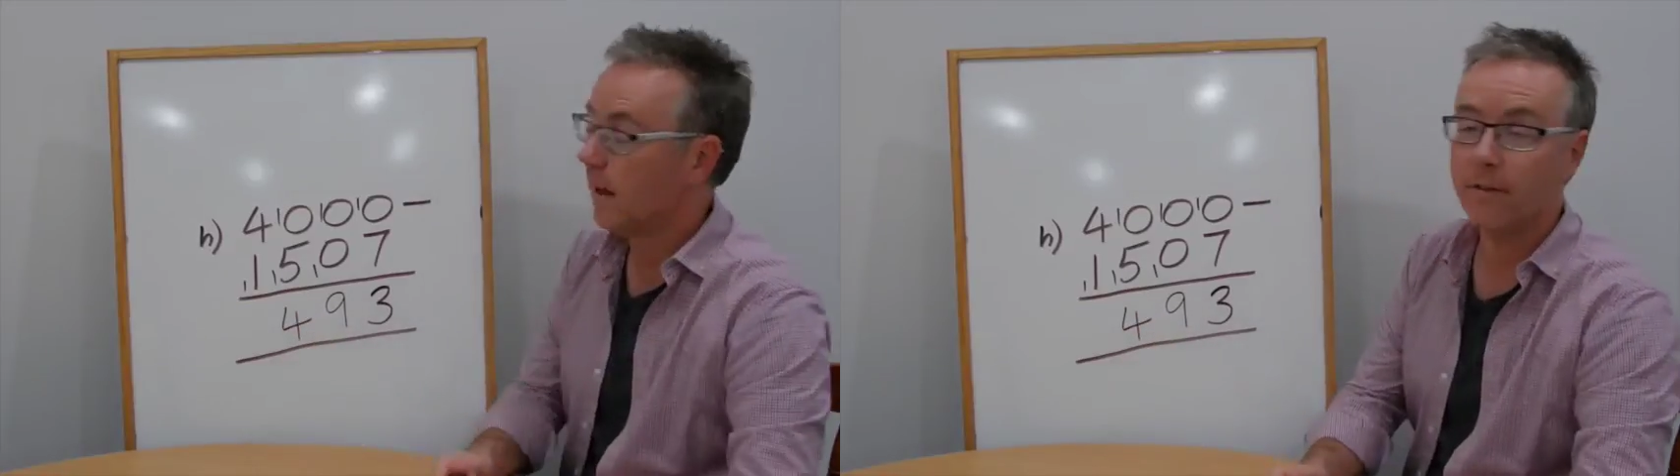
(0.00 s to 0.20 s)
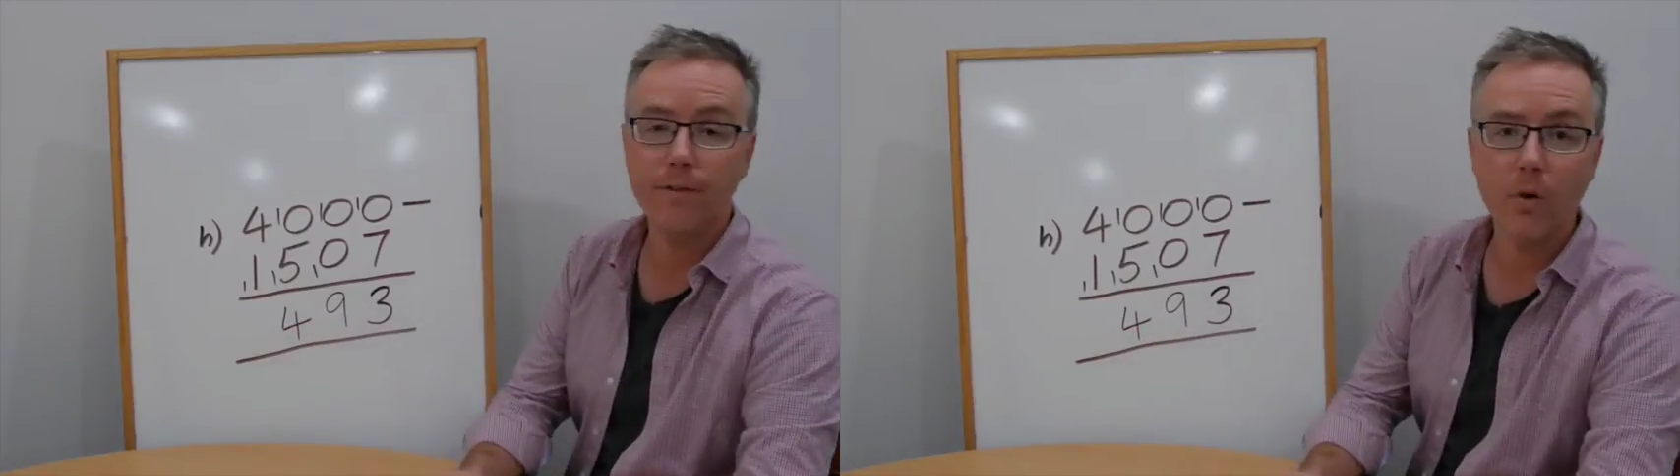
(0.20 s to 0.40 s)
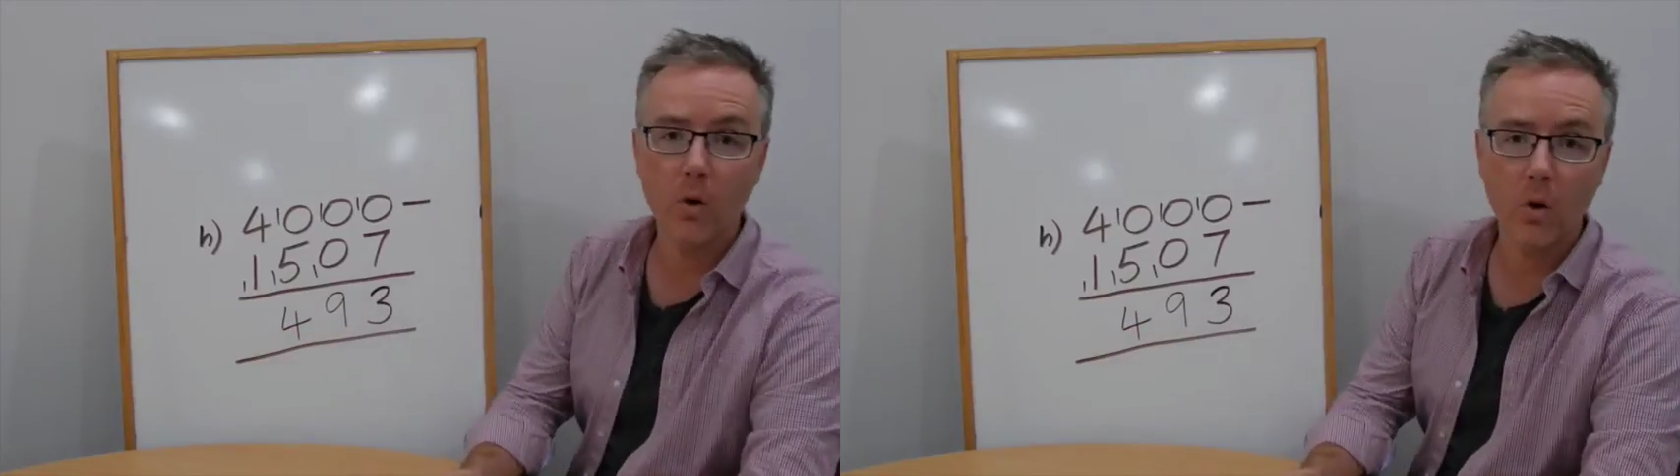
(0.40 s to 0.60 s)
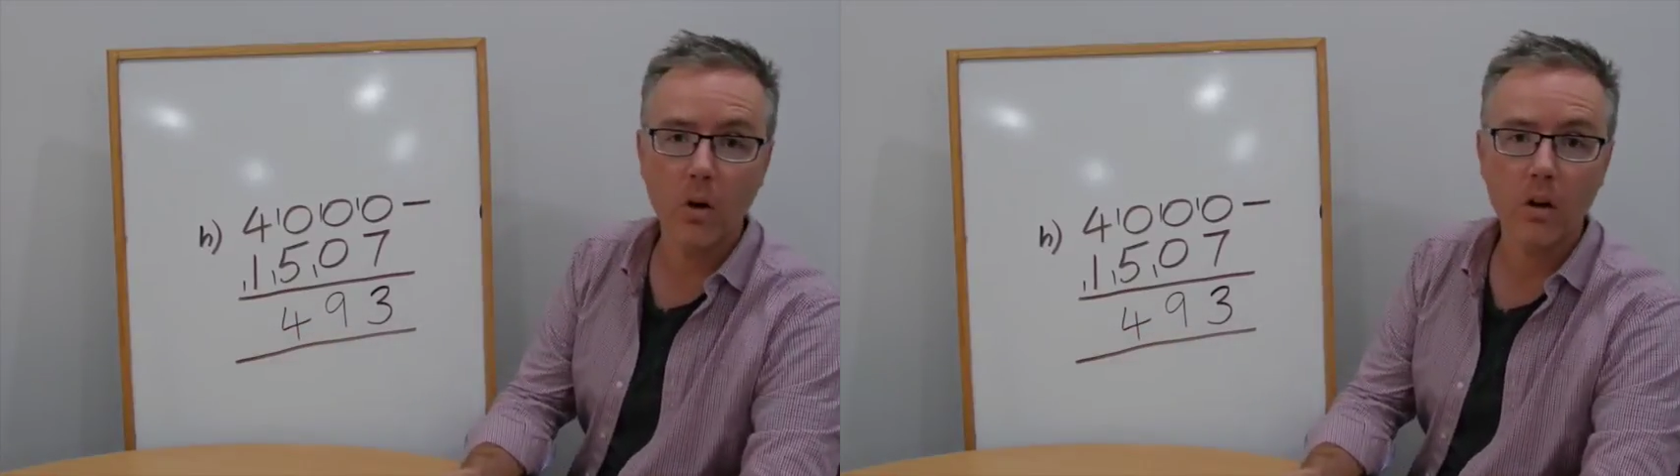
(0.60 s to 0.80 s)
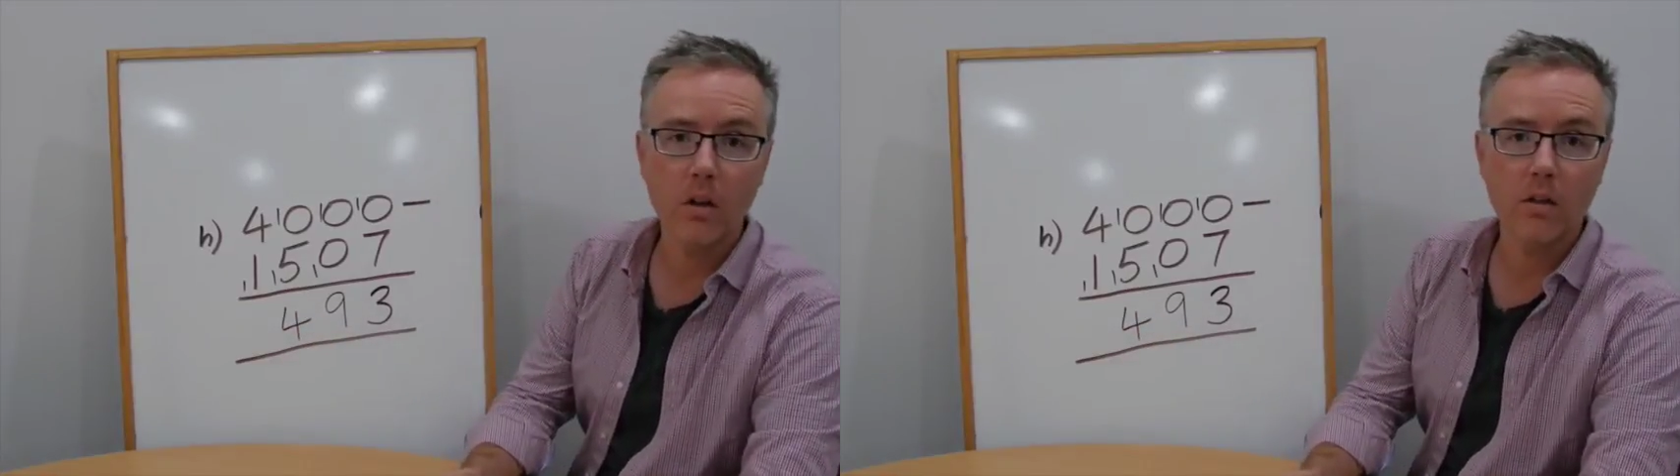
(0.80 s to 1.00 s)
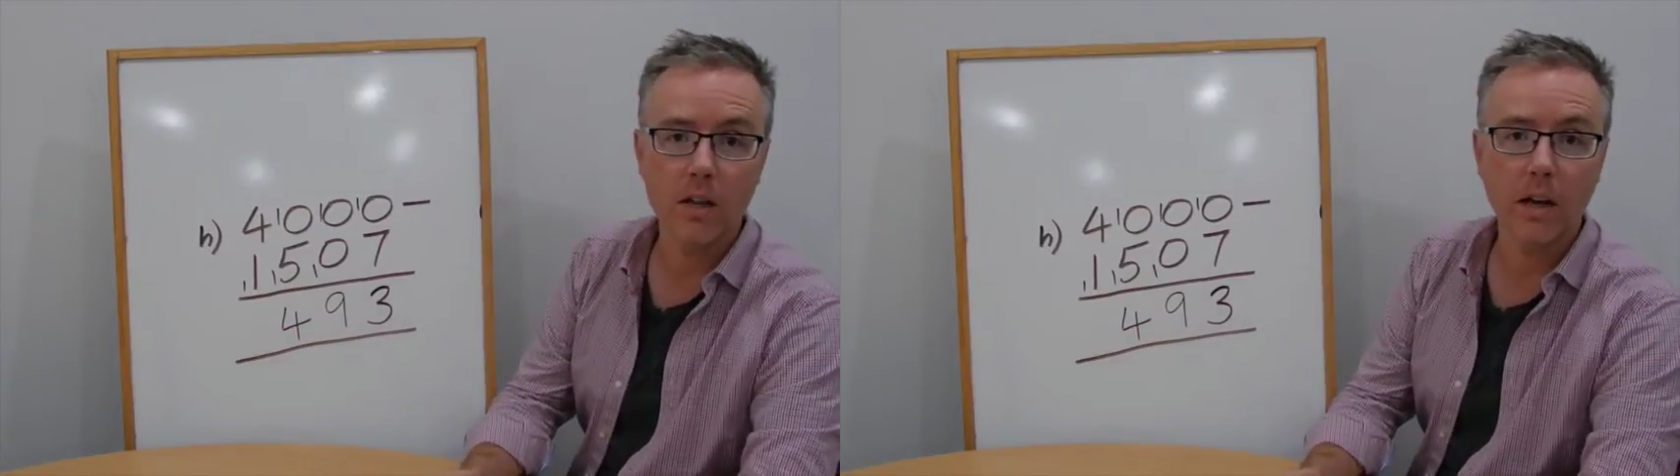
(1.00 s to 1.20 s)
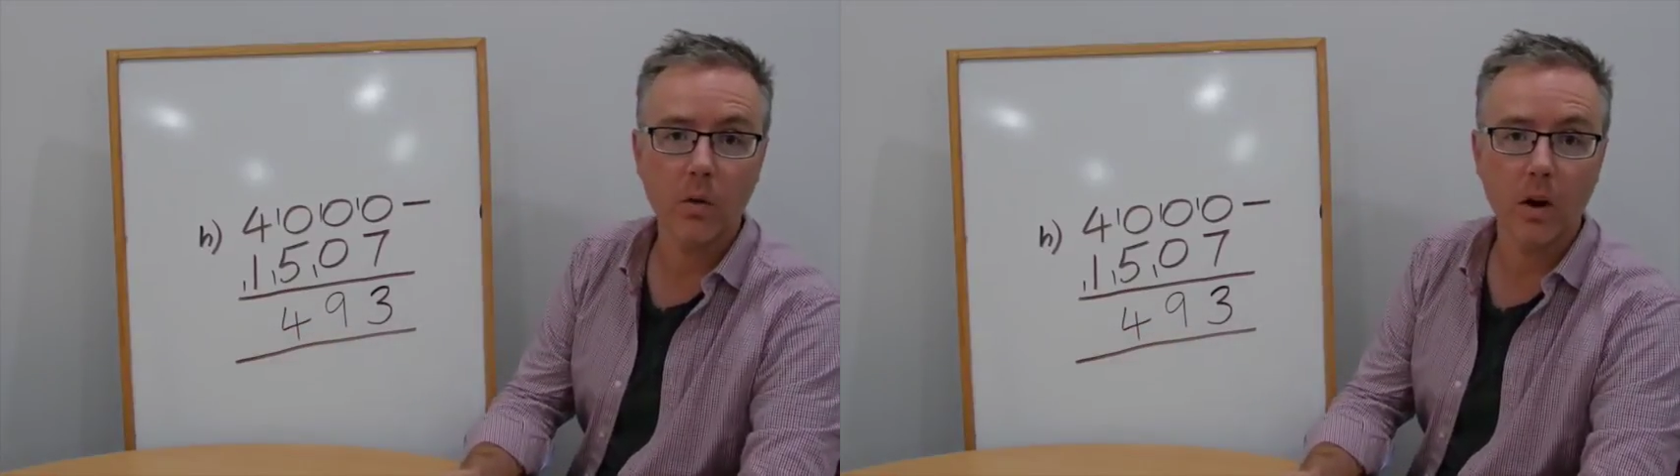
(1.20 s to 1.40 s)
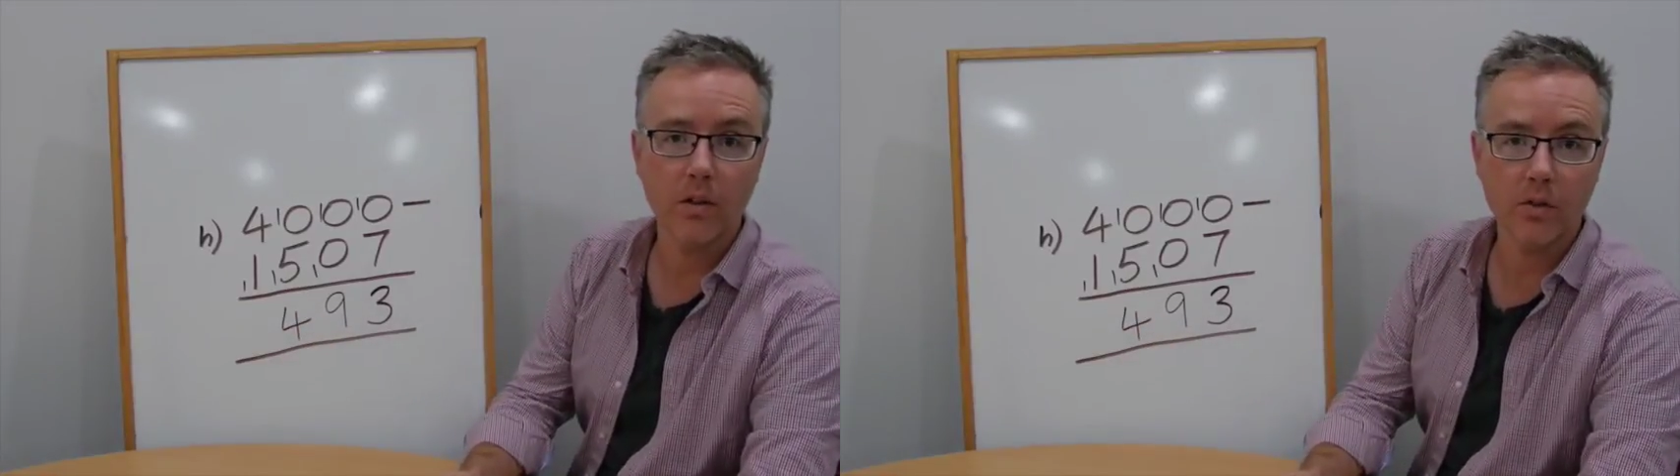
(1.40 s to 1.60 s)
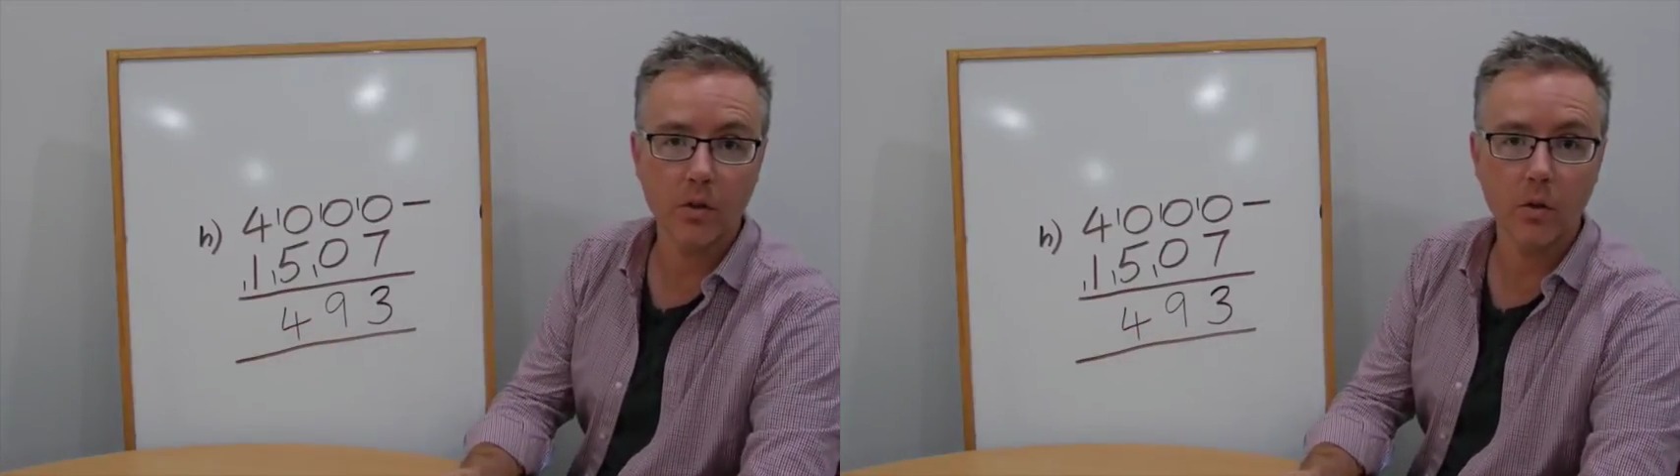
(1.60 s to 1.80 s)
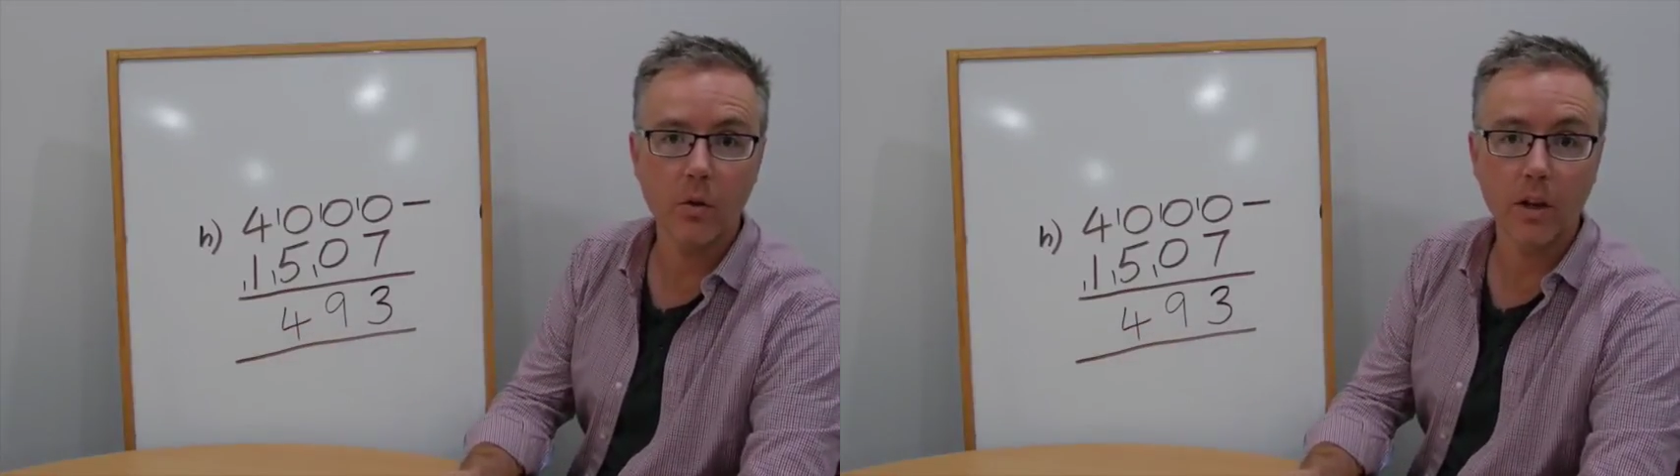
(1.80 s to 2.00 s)
And 4, take away
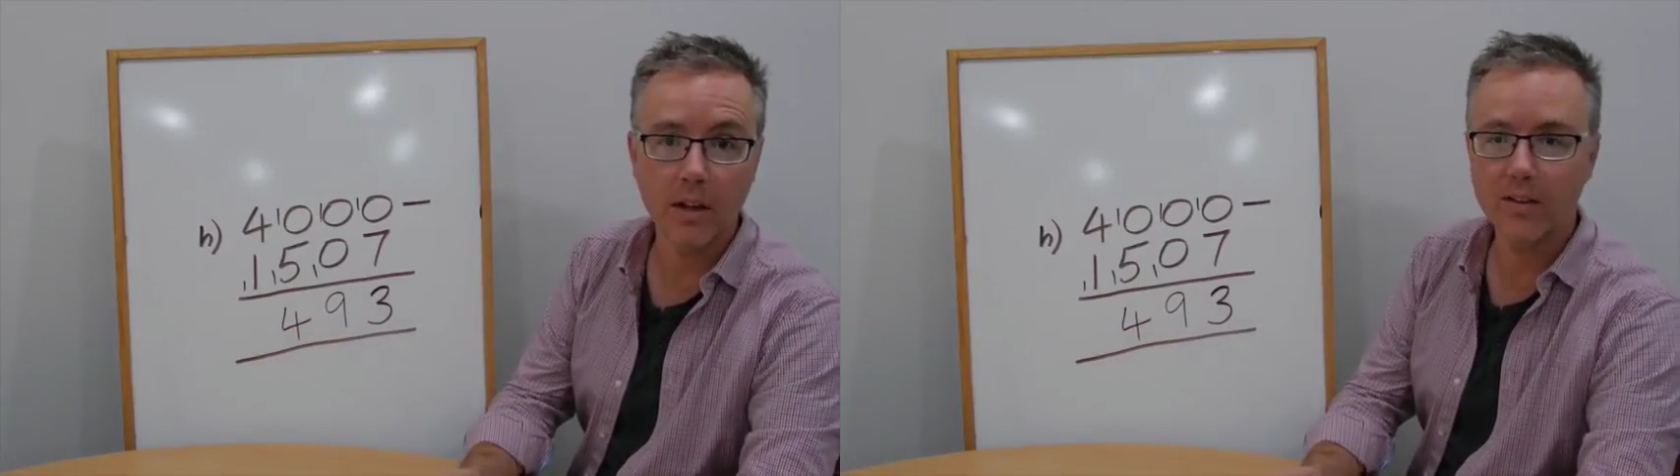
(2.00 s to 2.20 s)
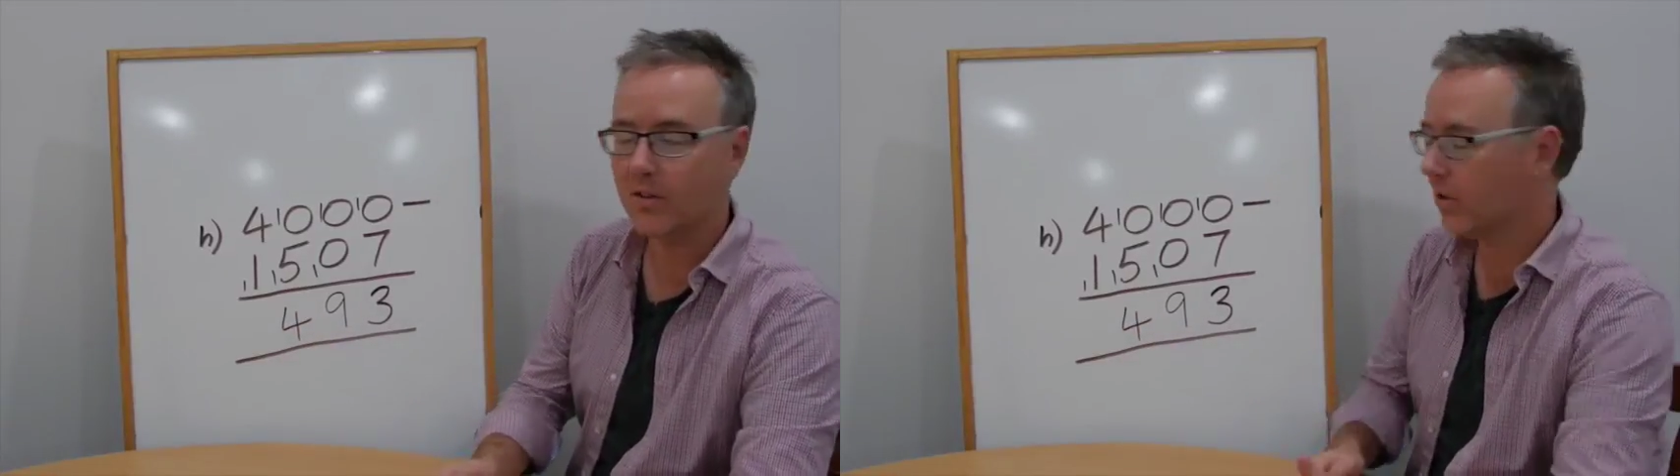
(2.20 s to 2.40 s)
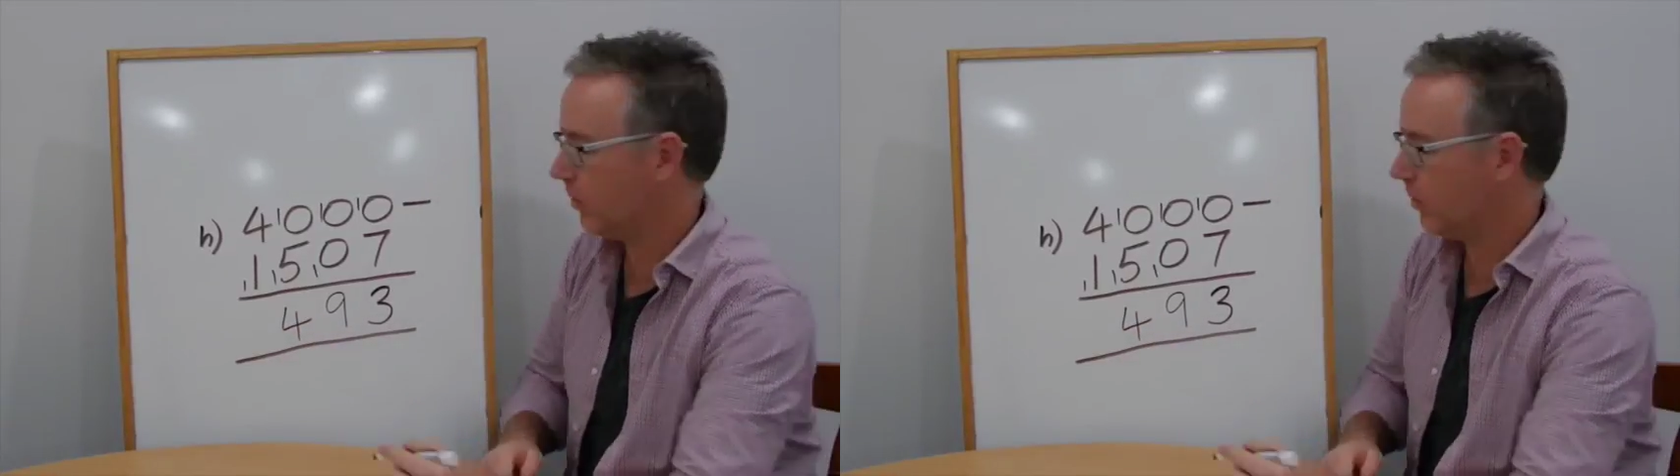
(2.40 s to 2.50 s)
2 is